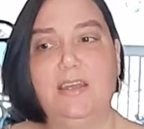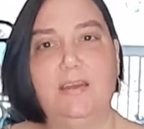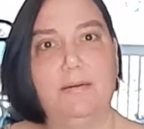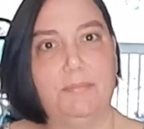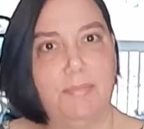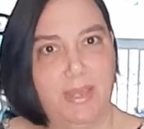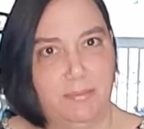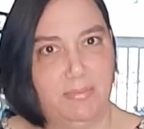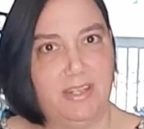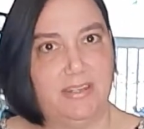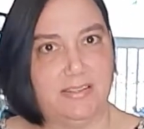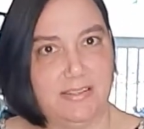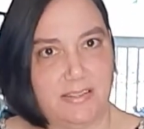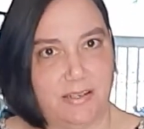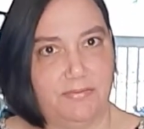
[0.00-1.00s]
might be the
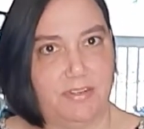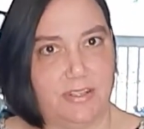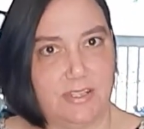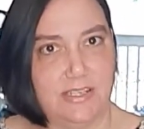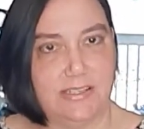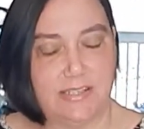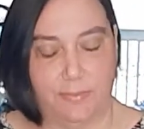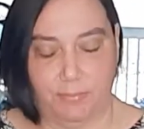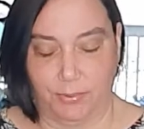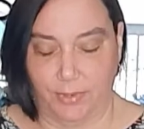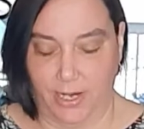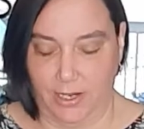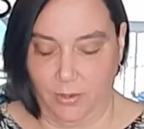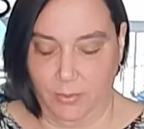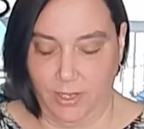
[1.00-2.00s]
stuff that they
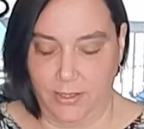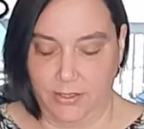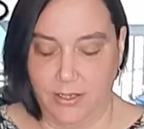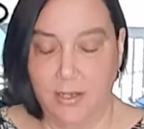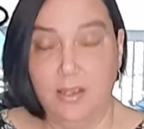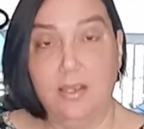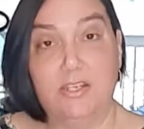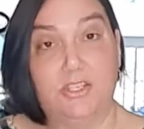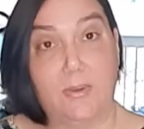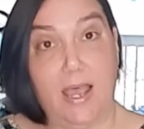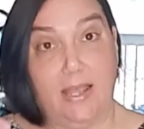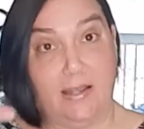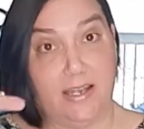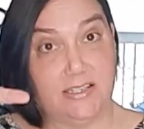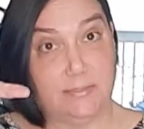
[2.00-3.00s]
separate it with. So I
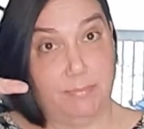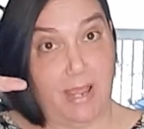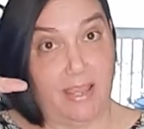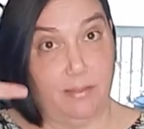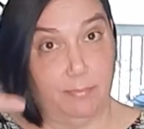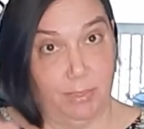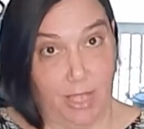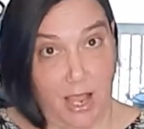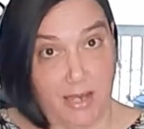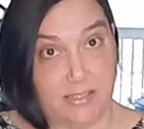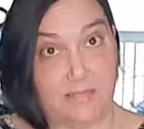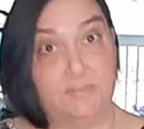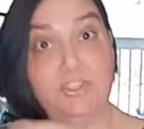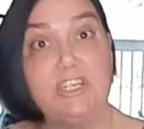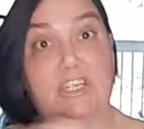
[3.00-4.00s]
like to buy the blocks
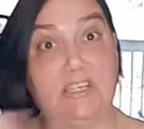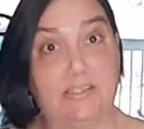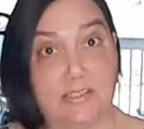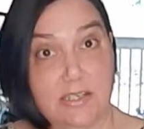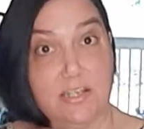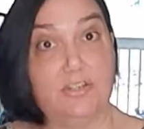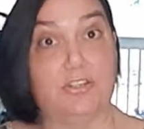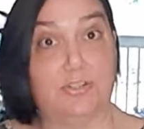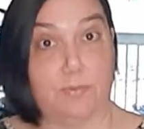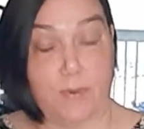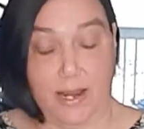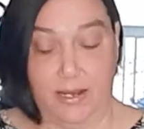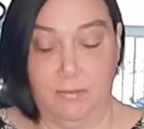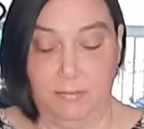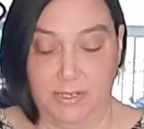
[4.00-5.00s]
of cheese and
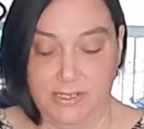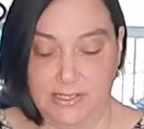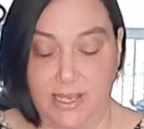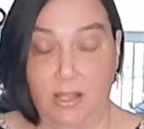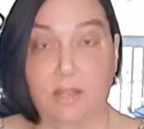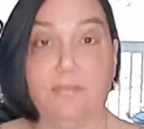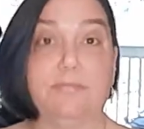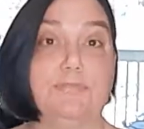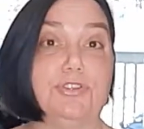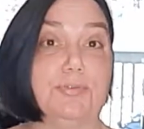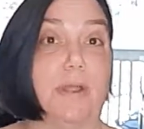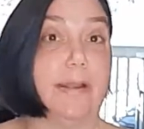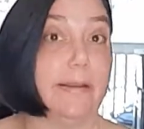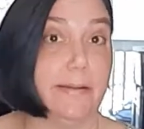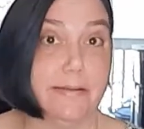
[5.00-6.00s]
shred it myself.
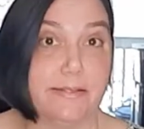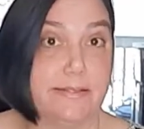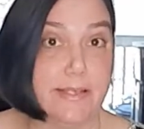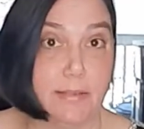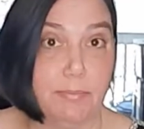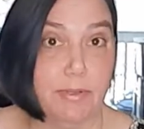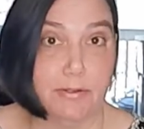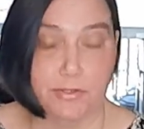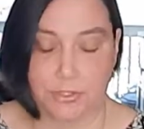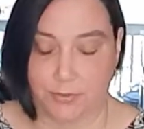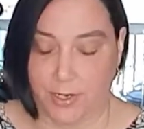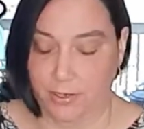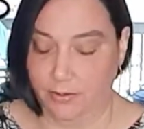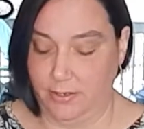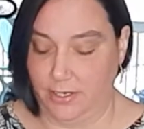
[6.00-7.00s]
Shred it on the same little
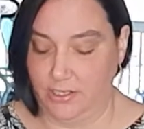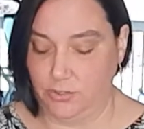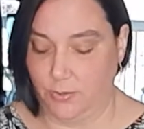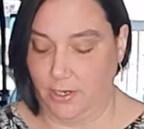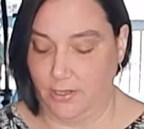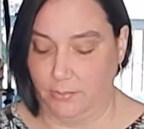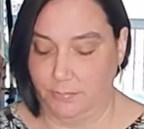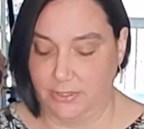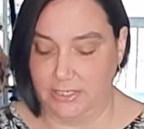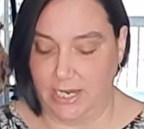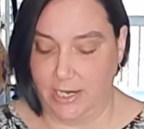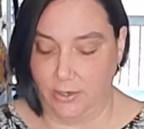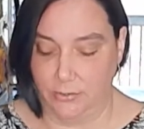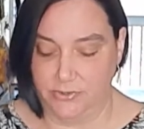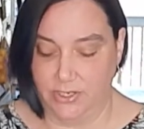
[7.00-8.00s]
shredder that I shredded the
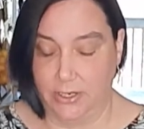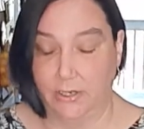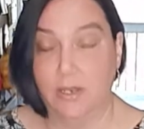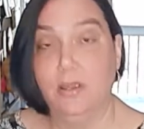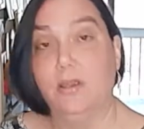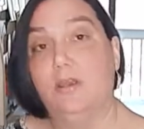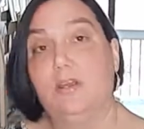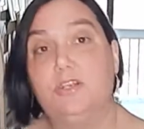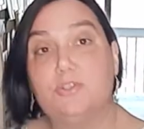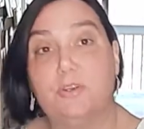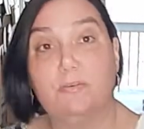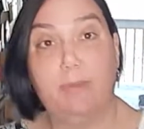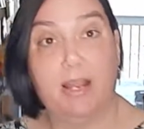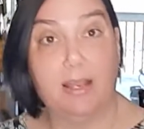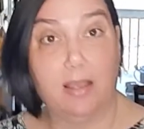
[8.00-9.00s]
potatoes in. So I
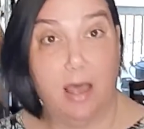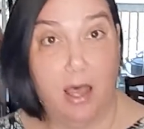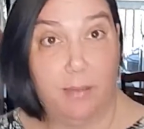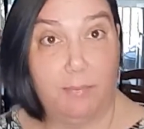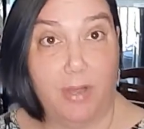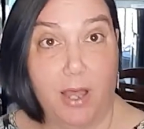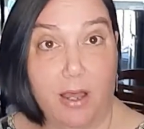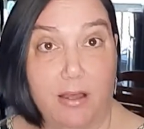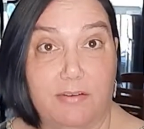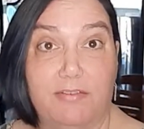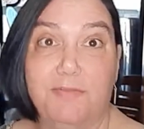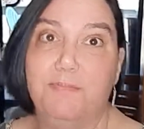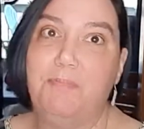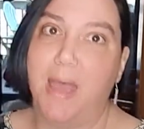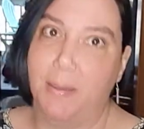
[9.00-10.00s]
bought a cup of
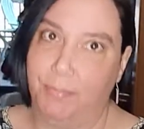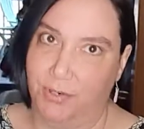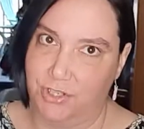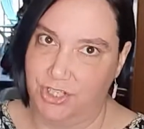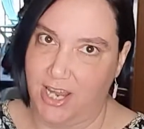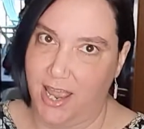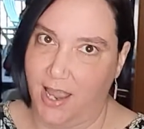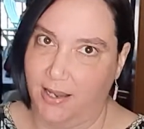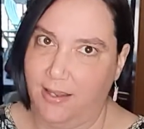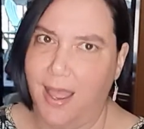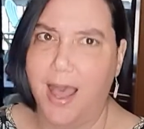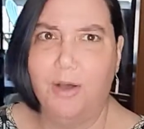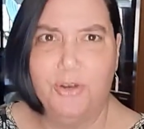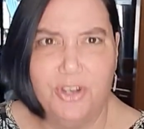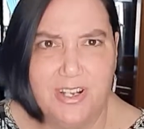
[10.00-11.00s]
pepperjack.
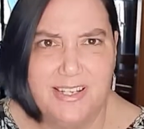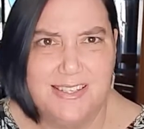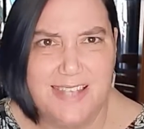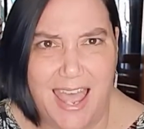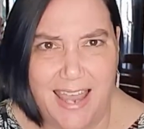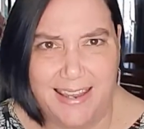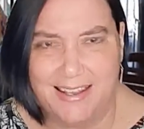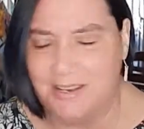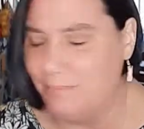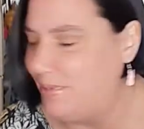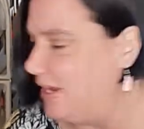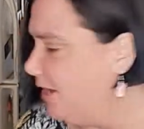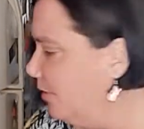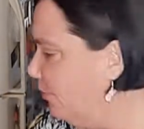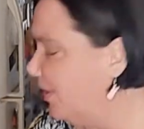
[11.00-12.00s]
How good is that gonna
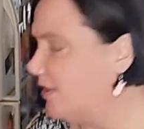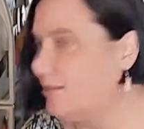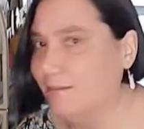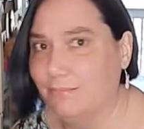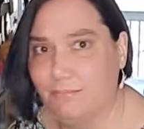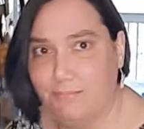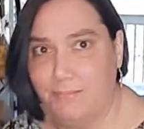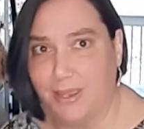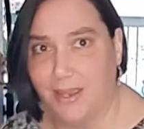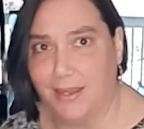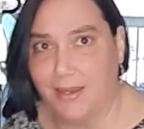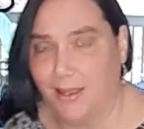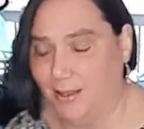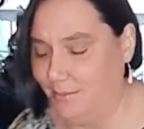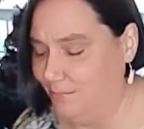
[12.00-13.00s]
be with
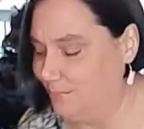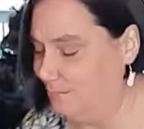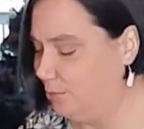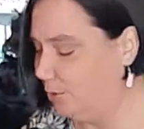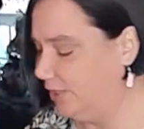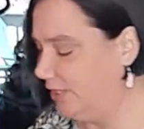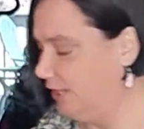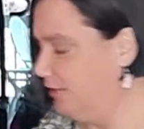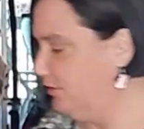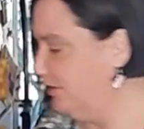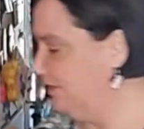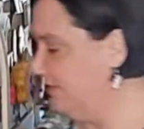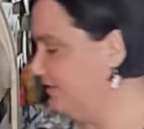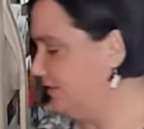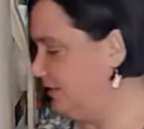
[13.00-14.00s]
my porky
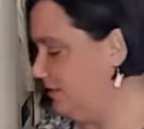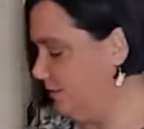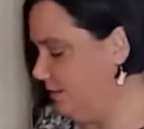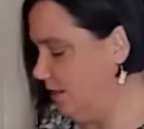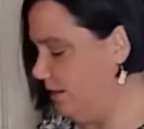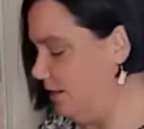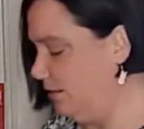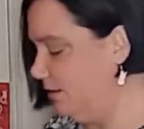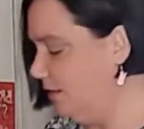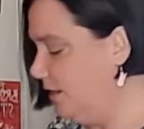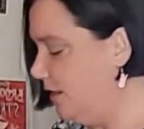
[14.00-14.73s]
goodness in there?